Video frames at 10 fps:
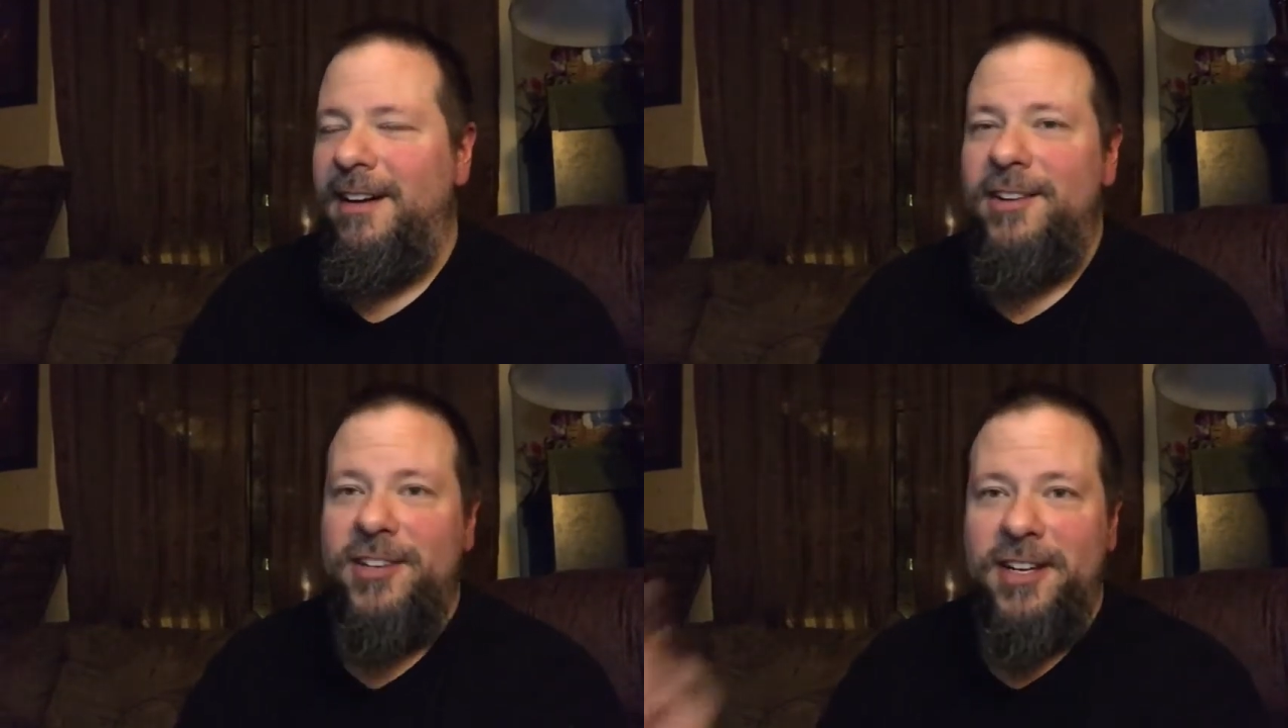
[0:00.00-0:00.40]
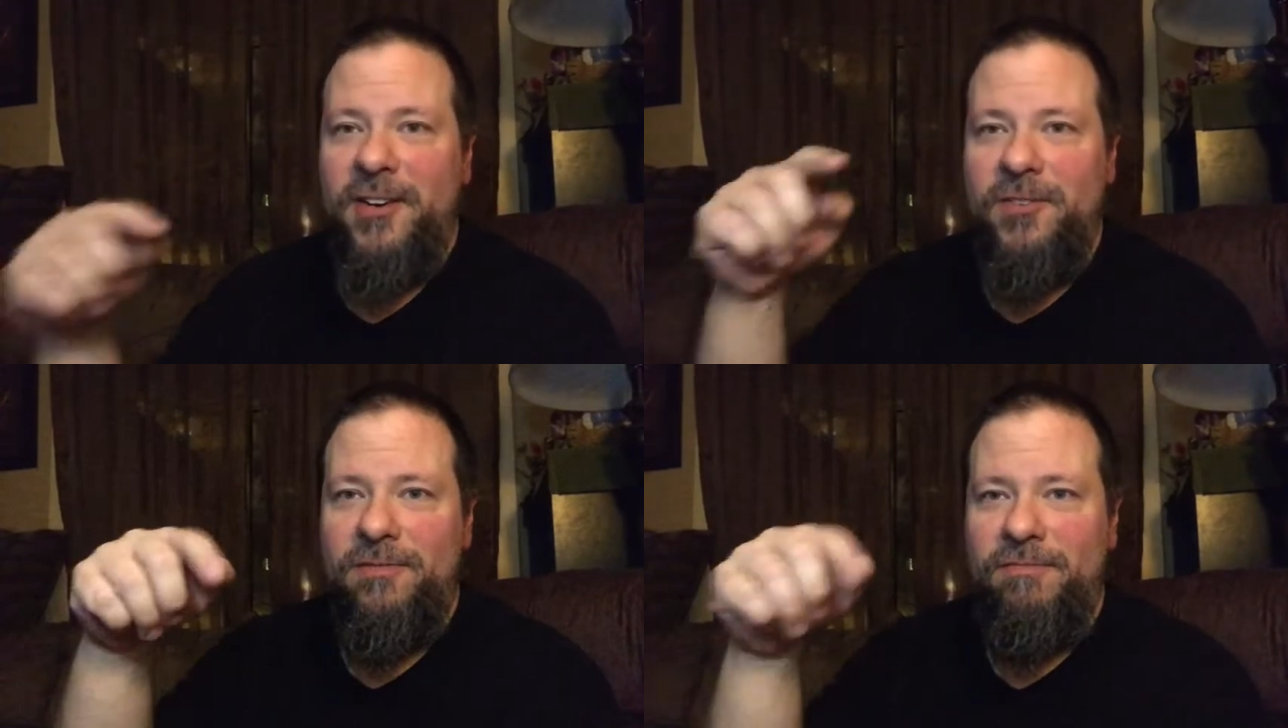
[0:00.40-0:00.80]
uh, check
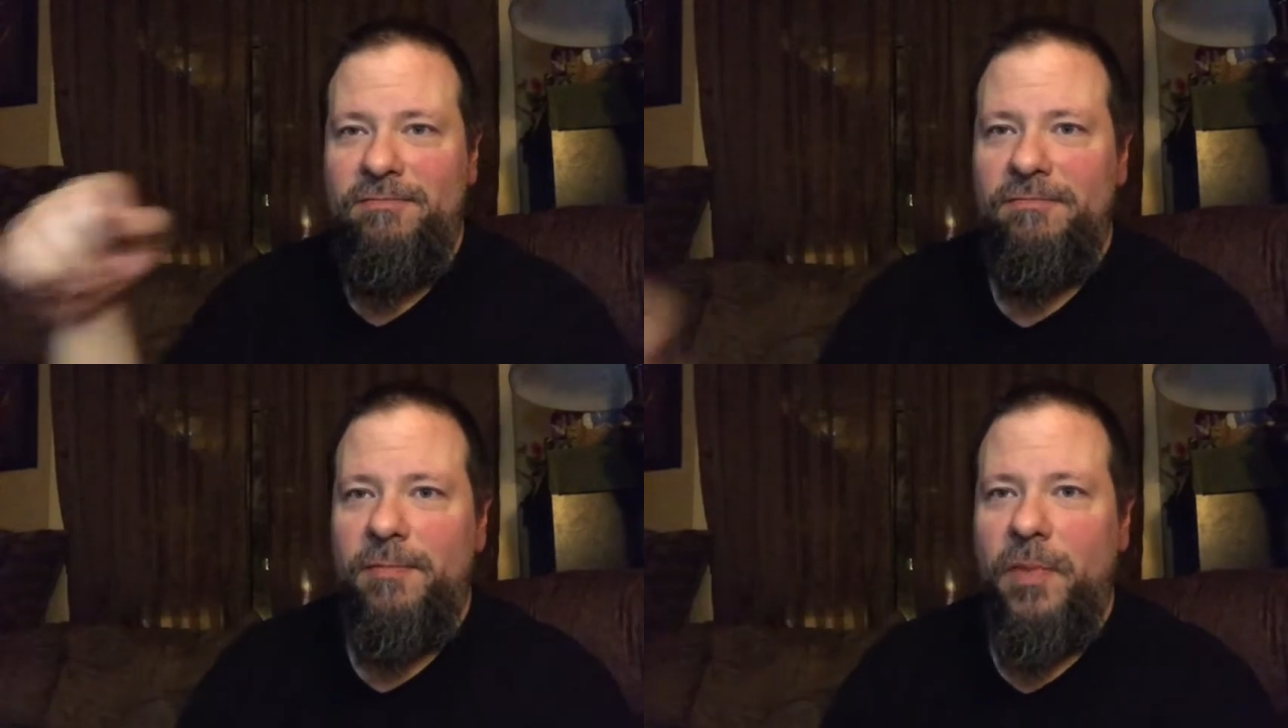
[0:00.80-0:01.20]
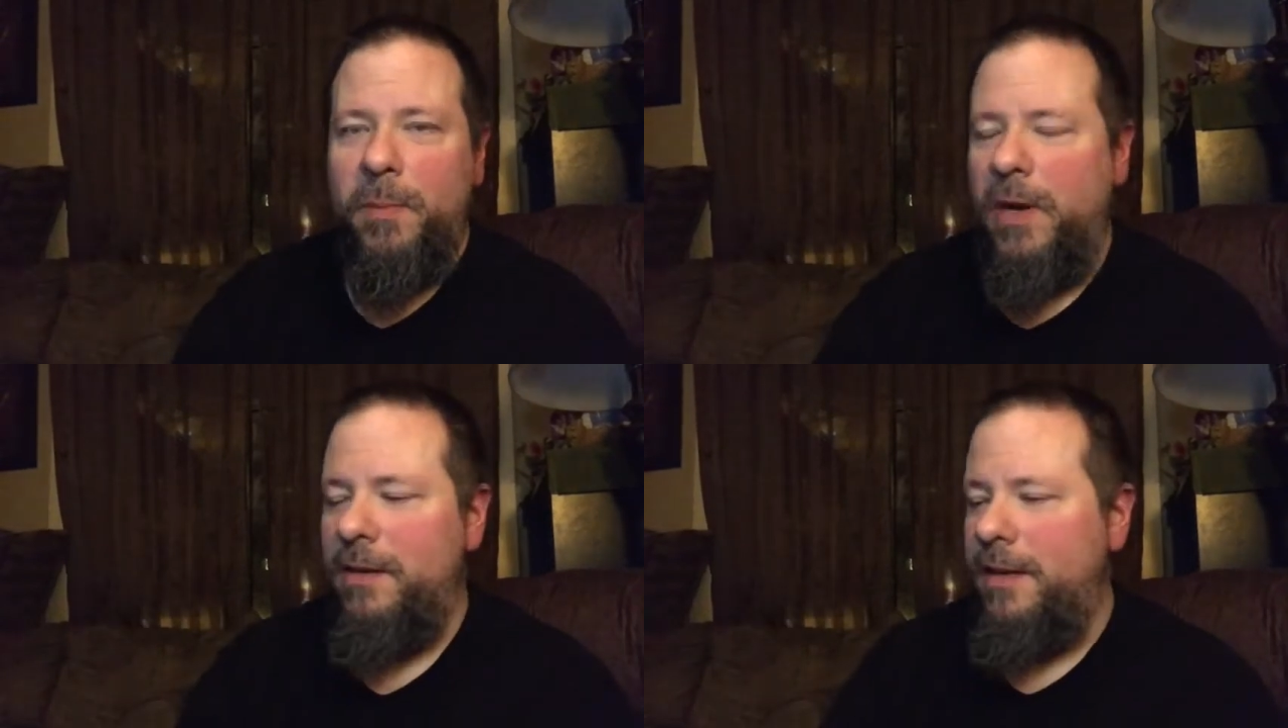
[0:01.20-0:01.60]
out the
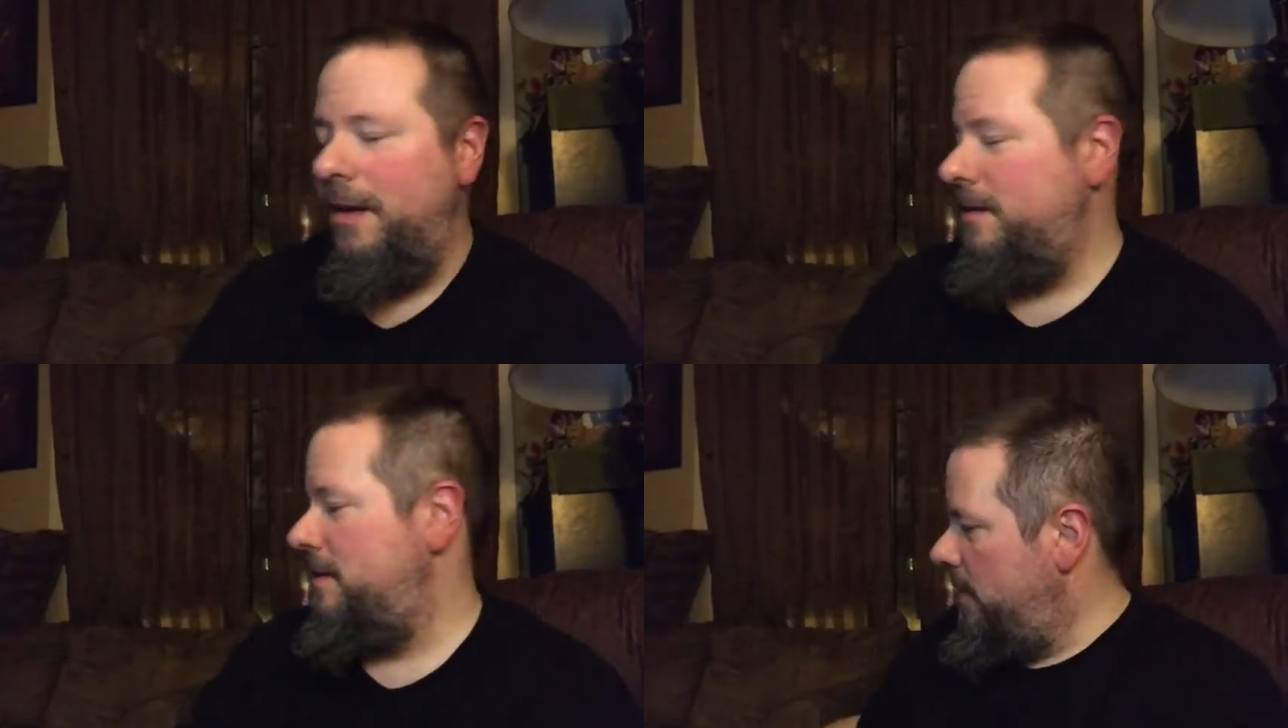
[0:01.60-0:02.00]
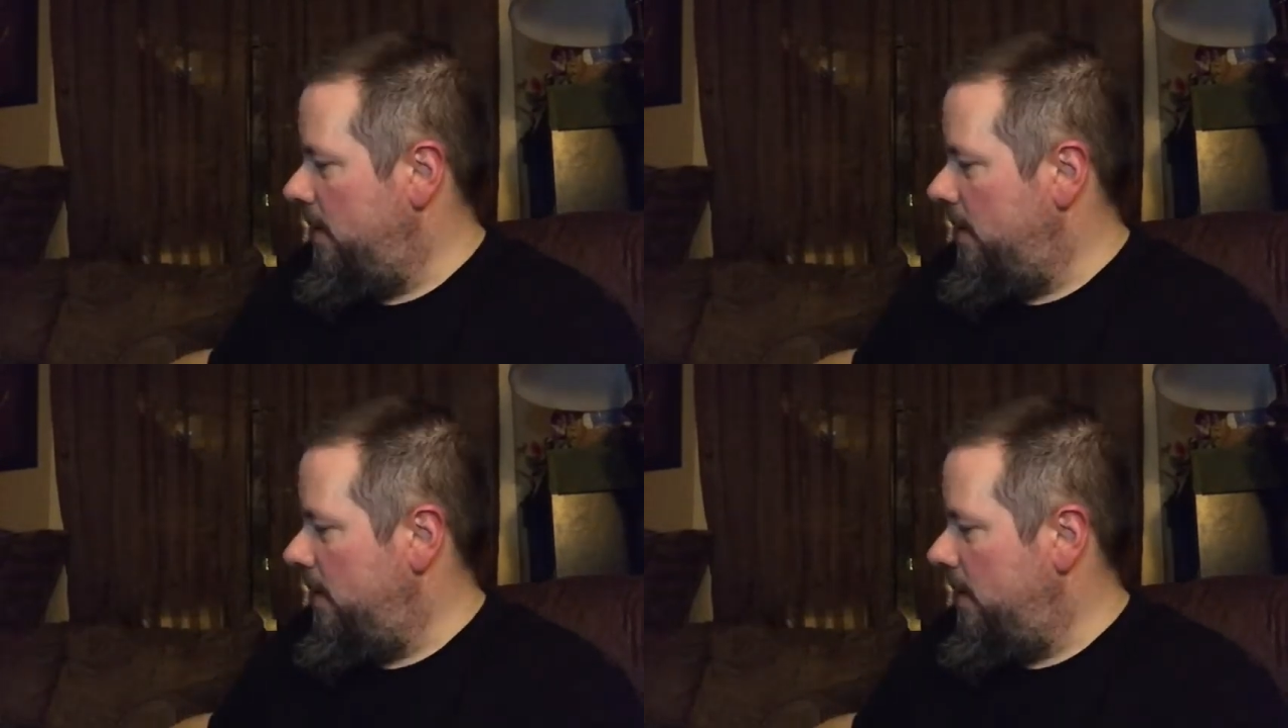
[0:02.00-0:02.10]
podcast.